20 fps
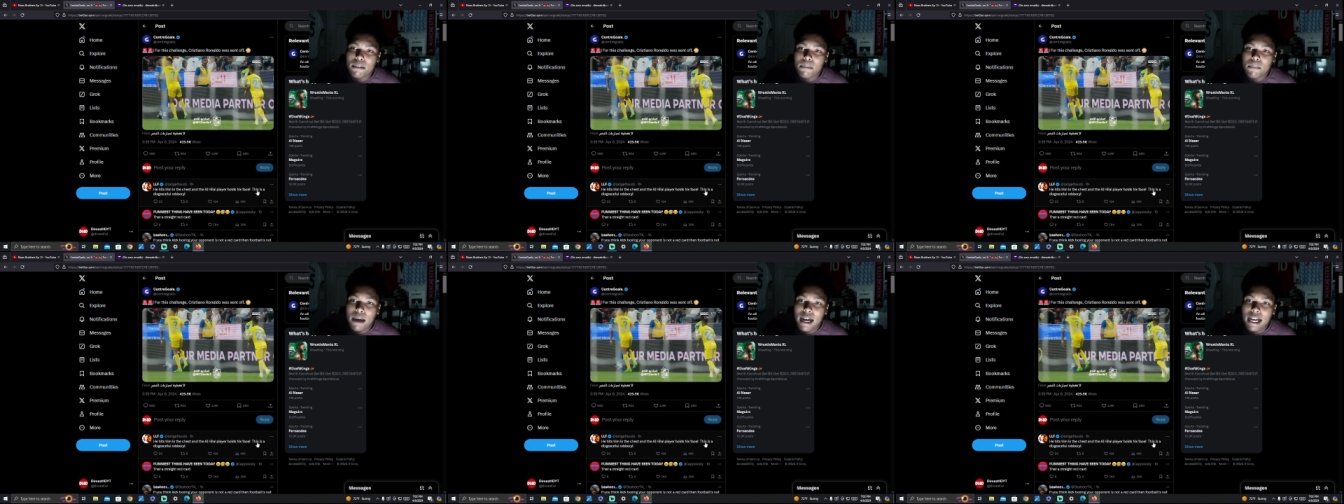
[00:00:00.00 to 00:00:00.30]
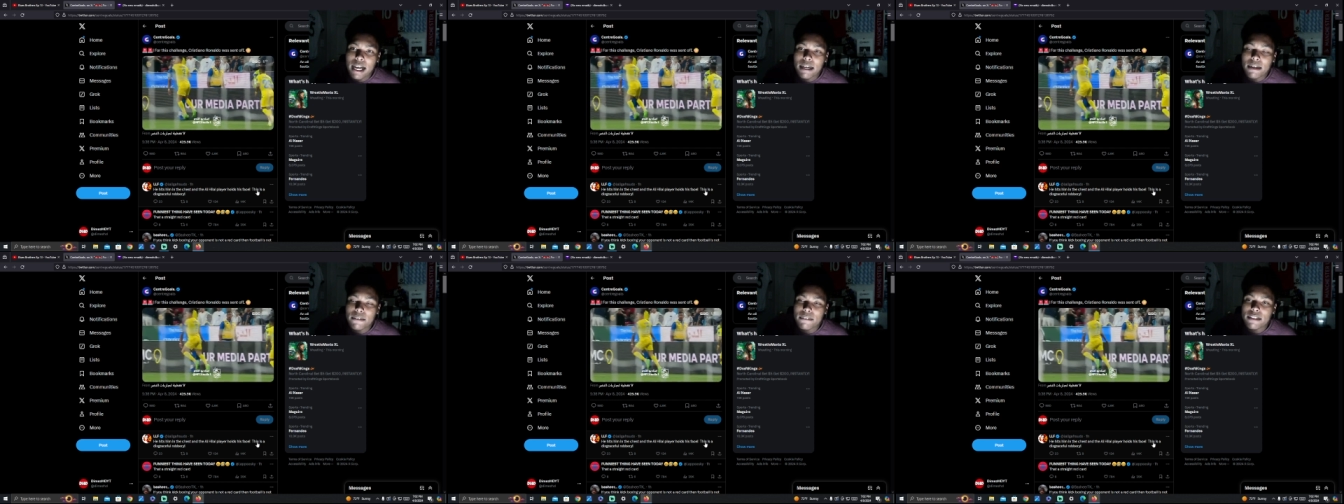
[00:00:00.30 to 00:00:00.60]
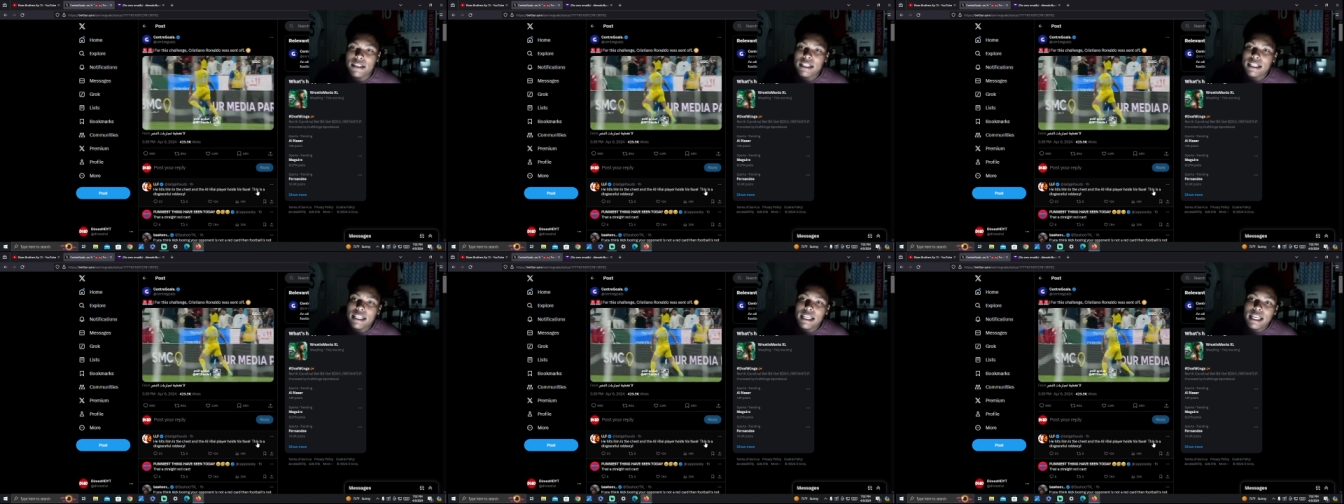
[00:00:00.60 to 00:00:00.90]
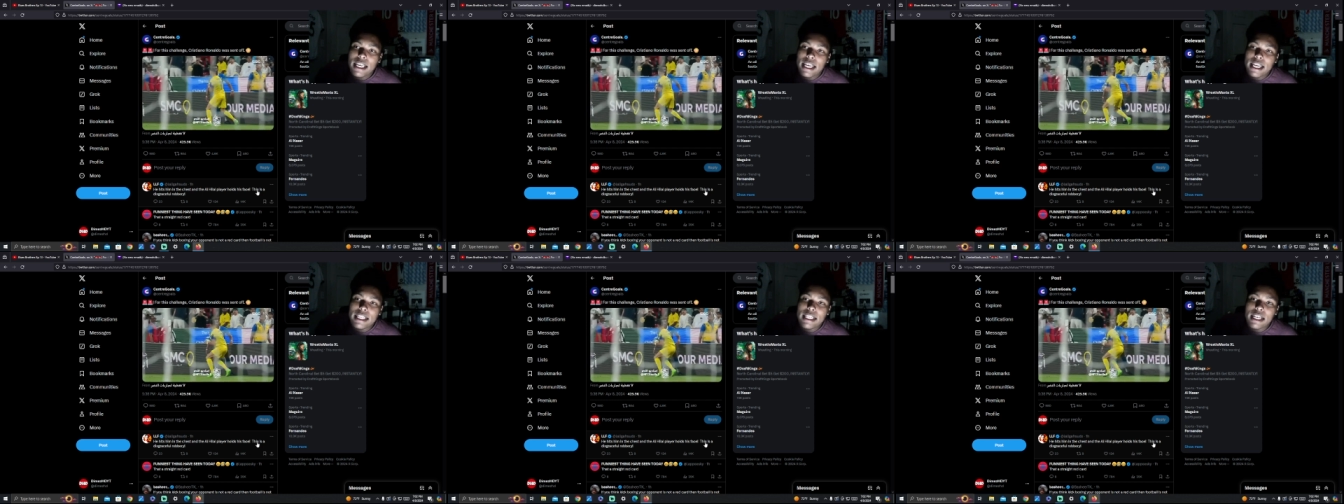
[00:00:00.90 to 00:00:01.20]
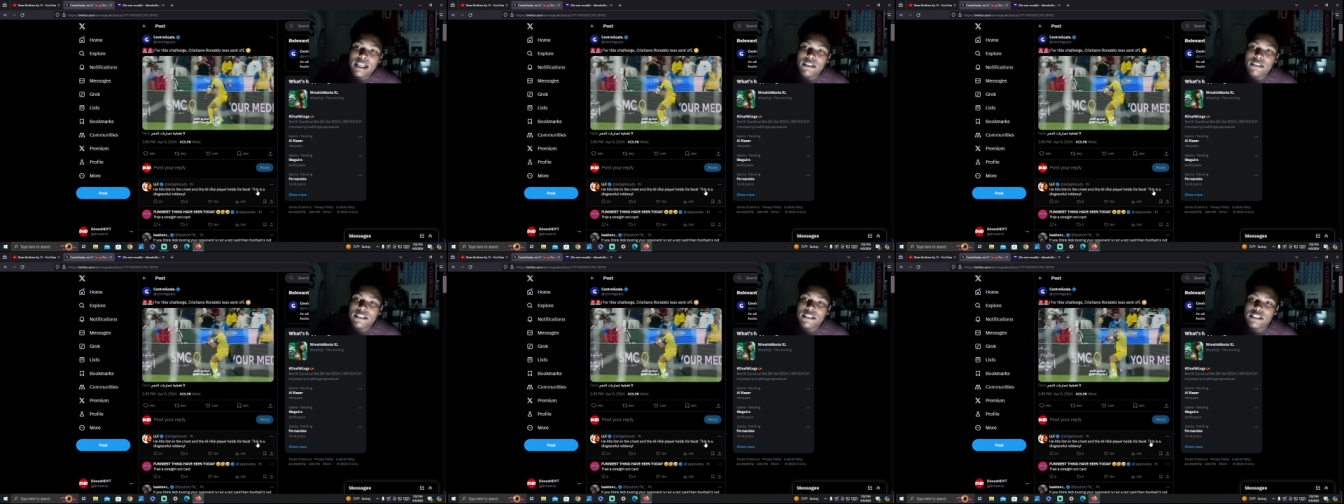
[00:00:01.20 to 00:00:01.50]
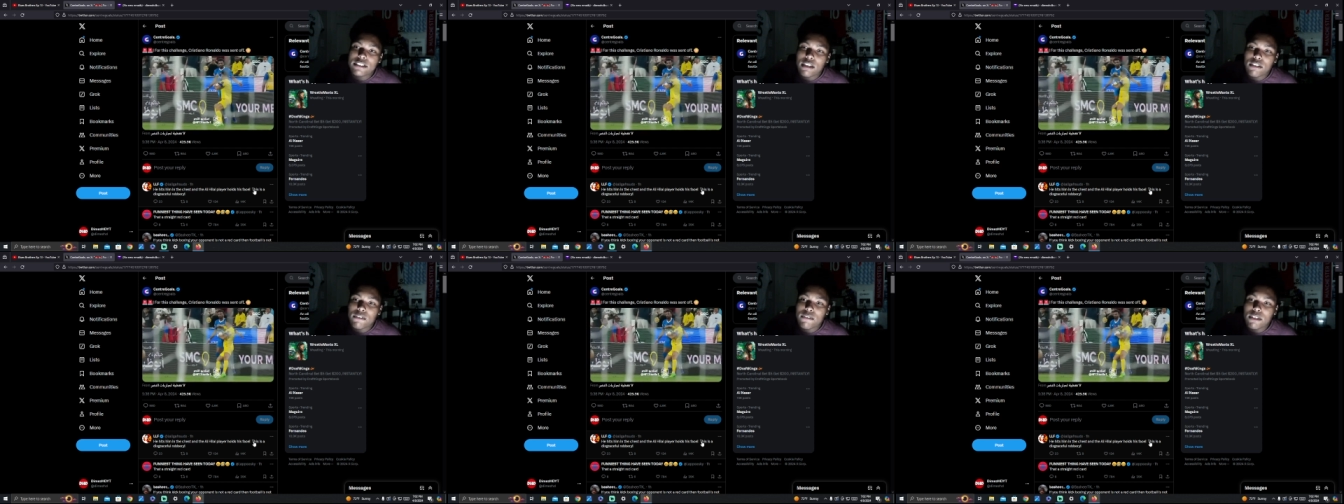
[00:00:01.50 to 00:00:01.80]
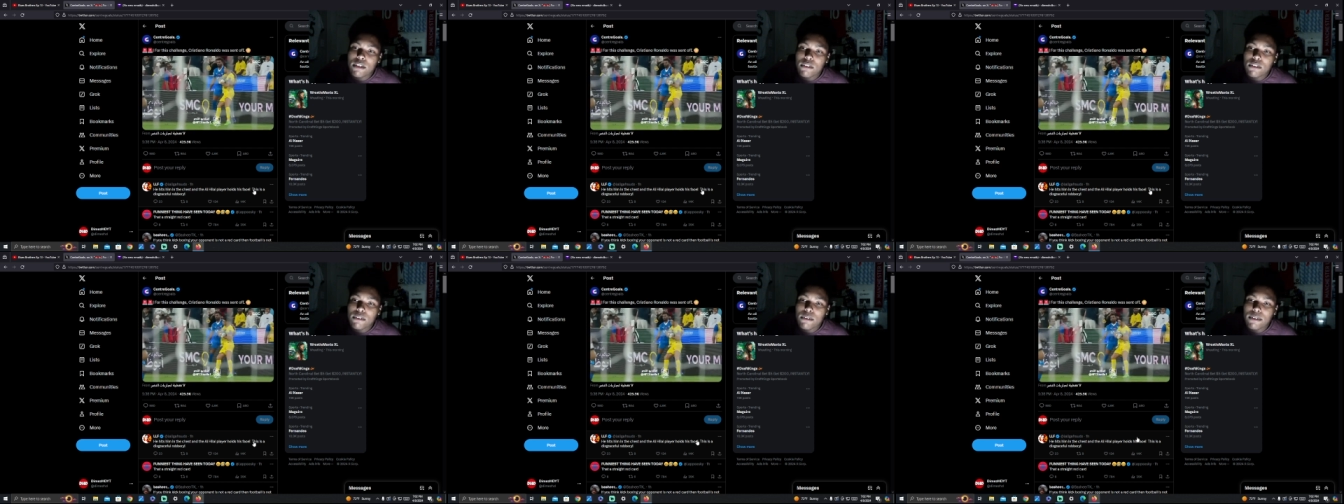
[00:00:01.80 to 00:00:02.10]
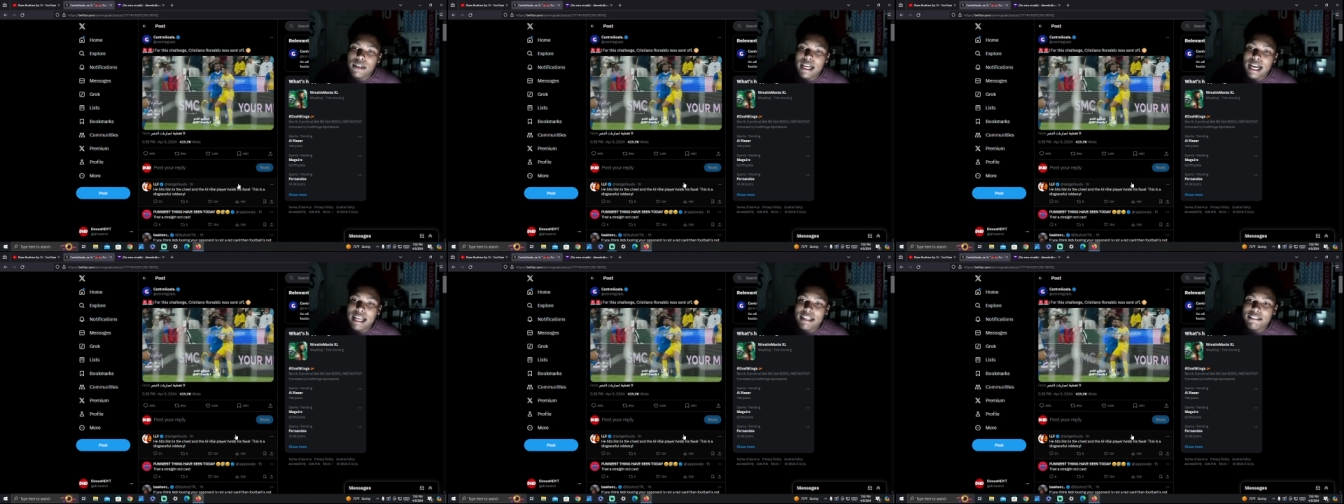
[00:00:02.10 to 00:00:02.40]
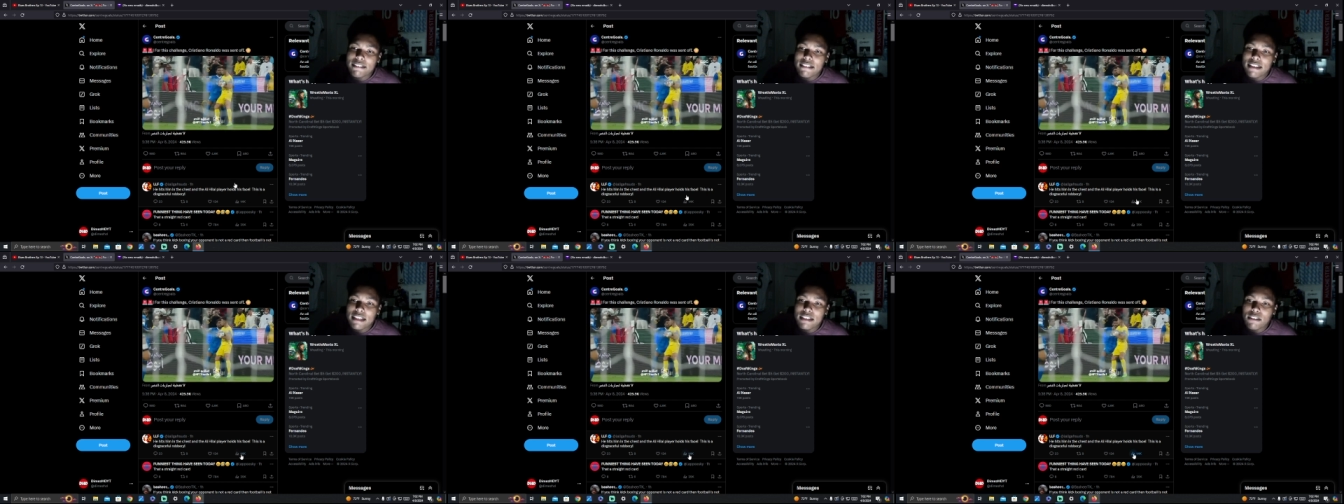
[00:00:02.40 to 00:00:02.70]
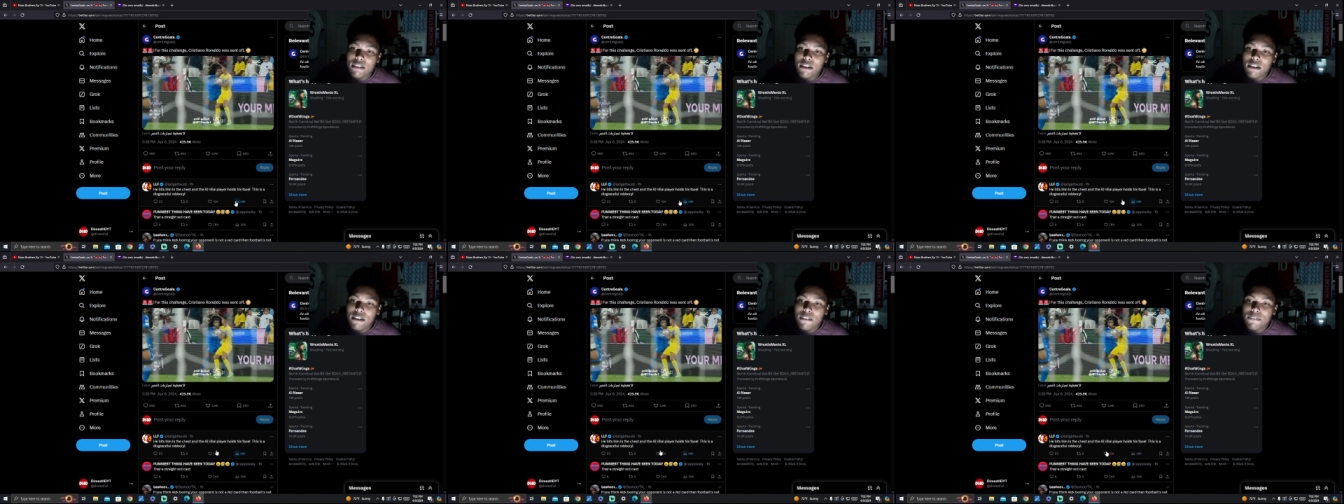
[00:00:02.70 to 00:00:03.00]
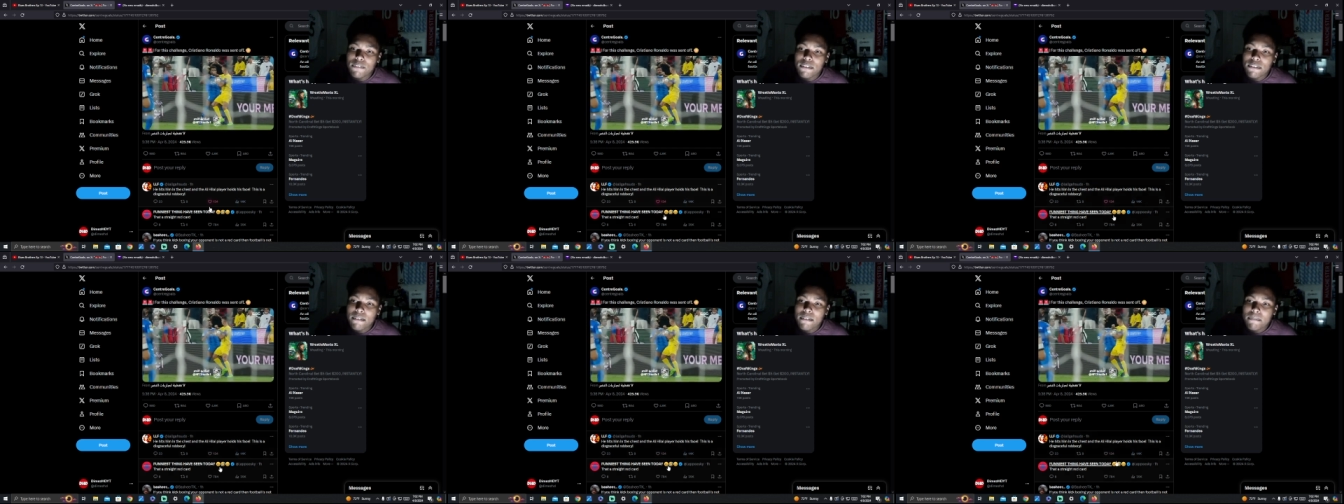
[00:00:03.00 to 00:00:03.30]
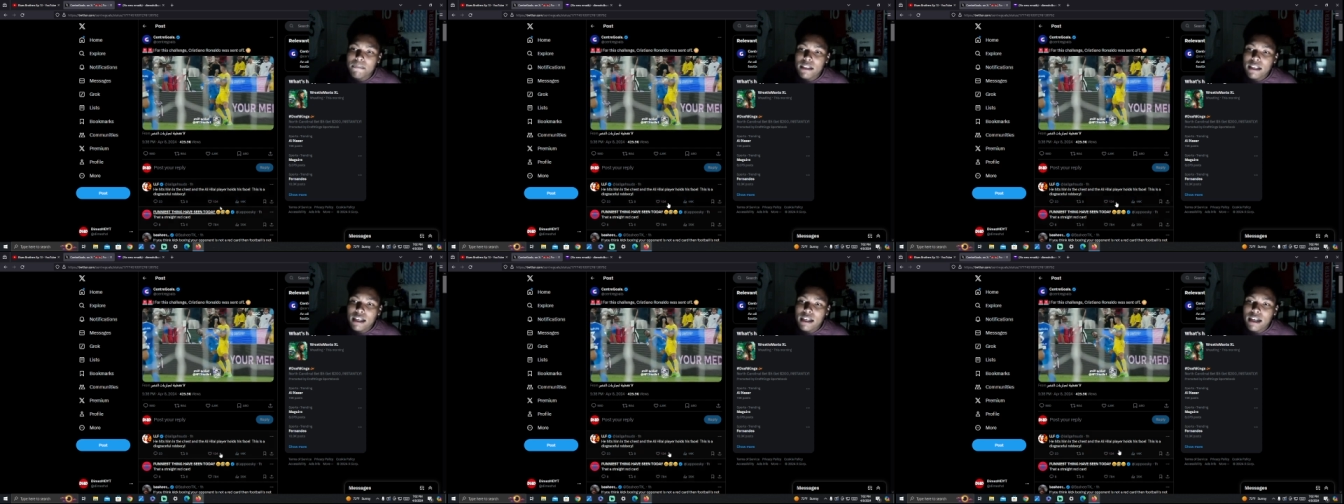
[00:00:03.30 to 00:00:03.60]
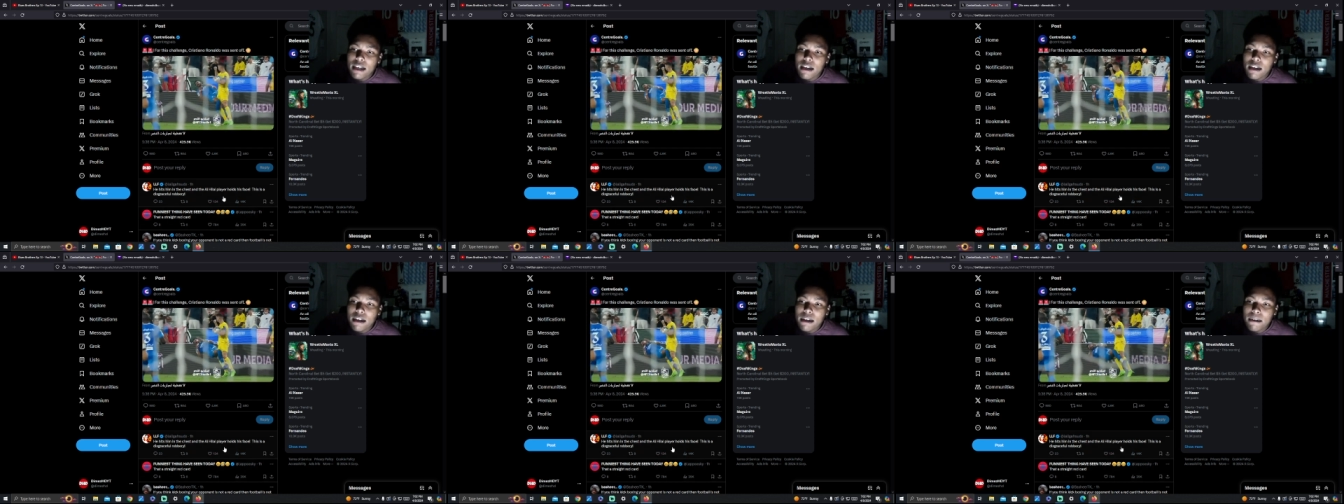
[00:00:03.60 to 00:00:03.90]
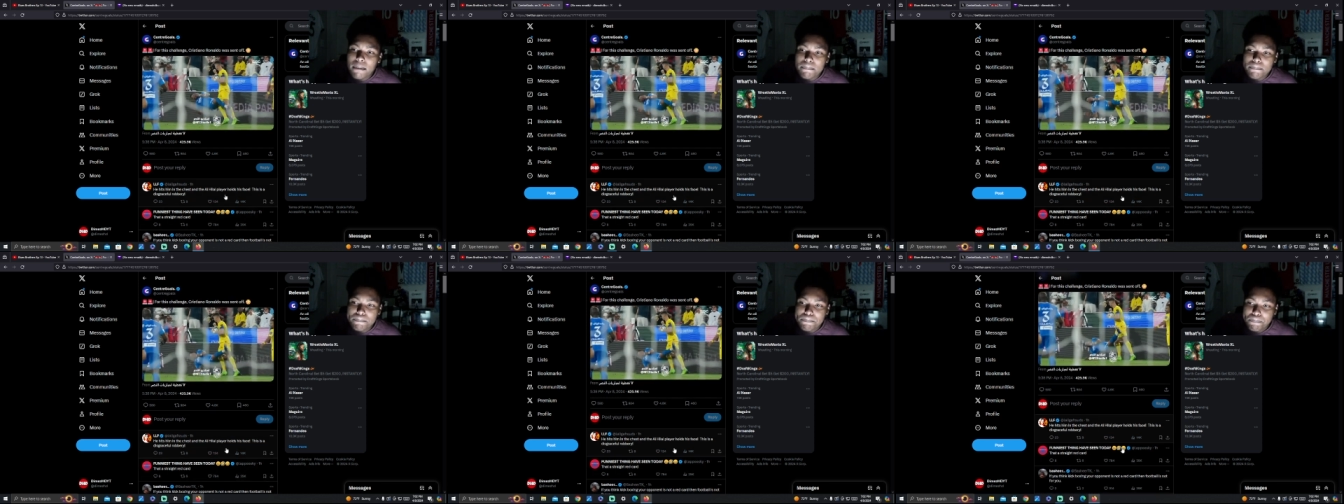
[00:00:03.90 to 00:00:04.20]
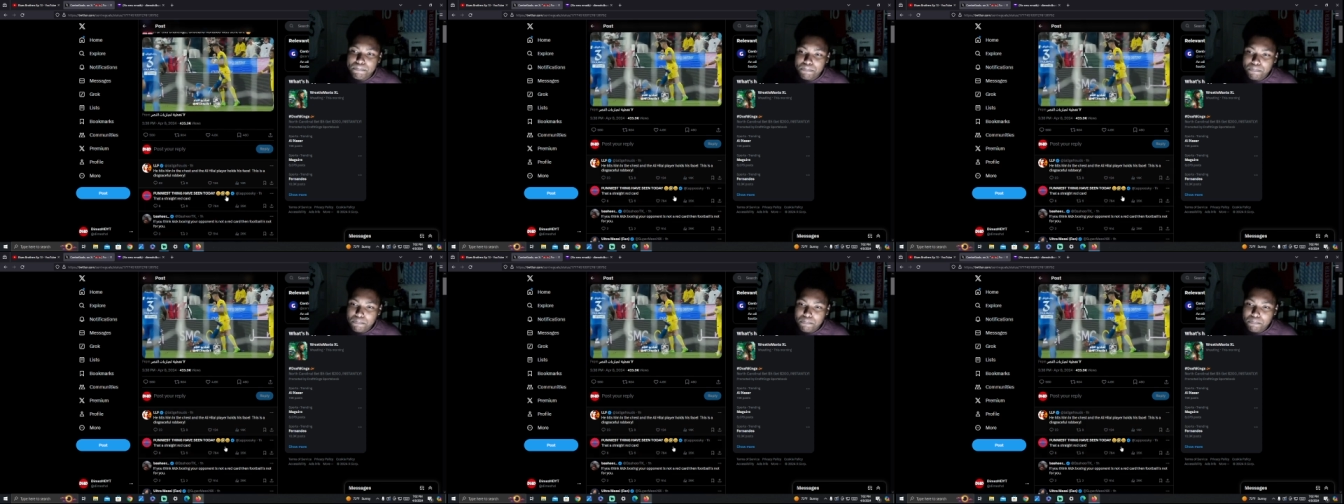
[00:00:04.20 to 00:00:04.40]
wild. And yeah, Cristiano Ronaldo got sent off. Um,